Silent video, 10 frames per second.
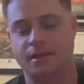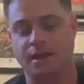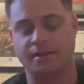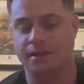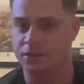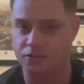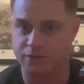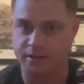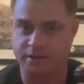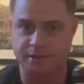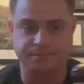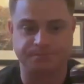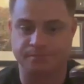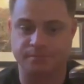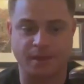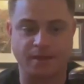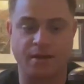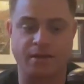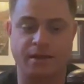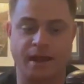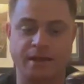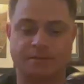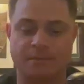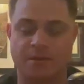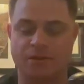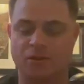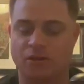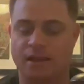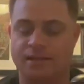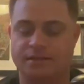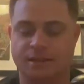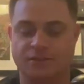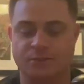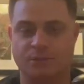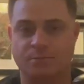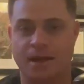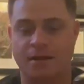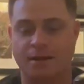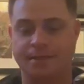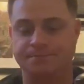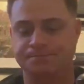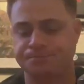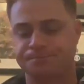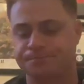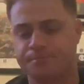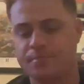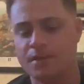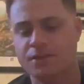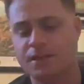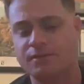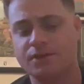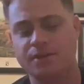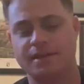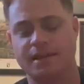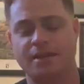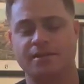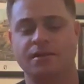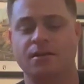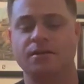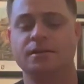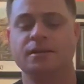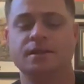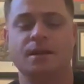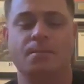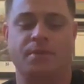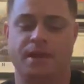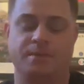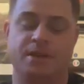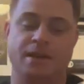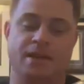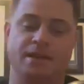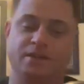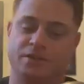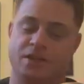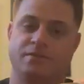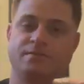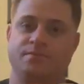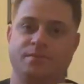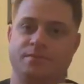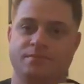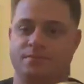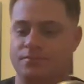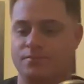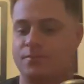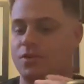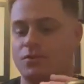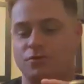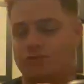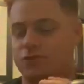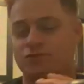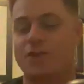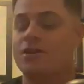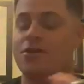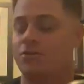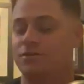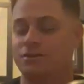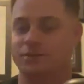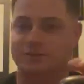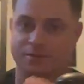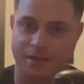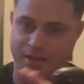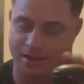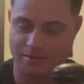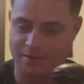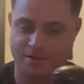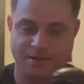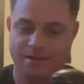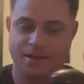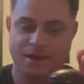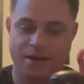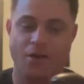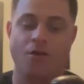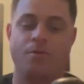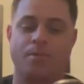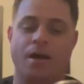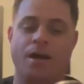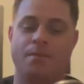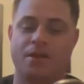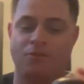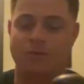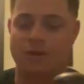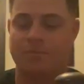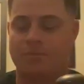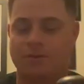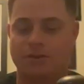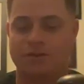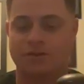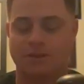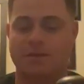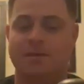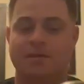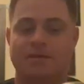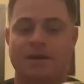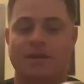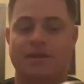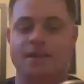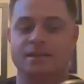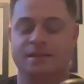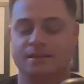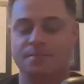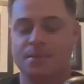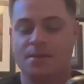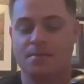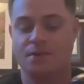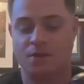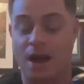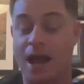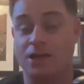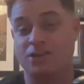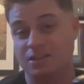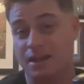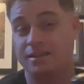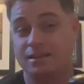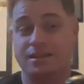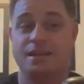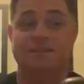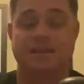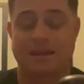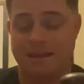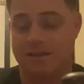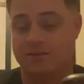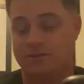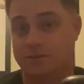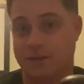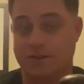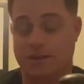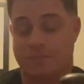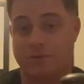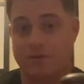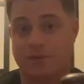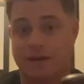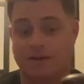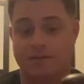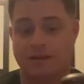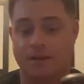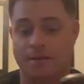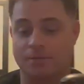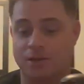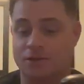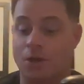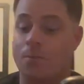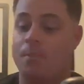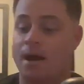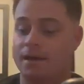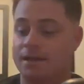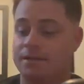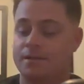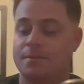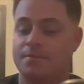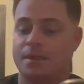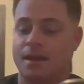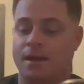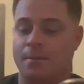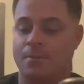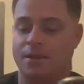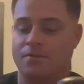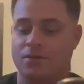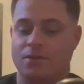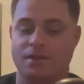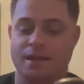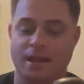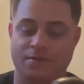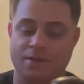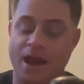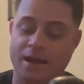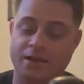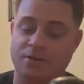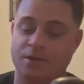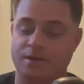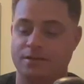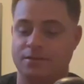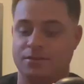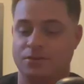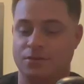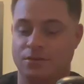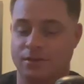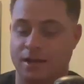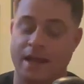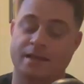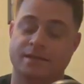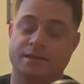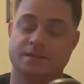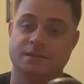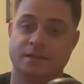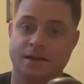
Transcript: I think it drinks like 108, maybe a little less, not too much bite on it. I definitely don't get the ethanol, but I'm telling you that just like straight oak, dude. Like it's an oak bomb. They really push the limit on this, and you know I actually like the taste. I, you know it's a really unique profile, um, so I don't mind it. Um, but if you're again, if you're not into it, you're gonna hate this.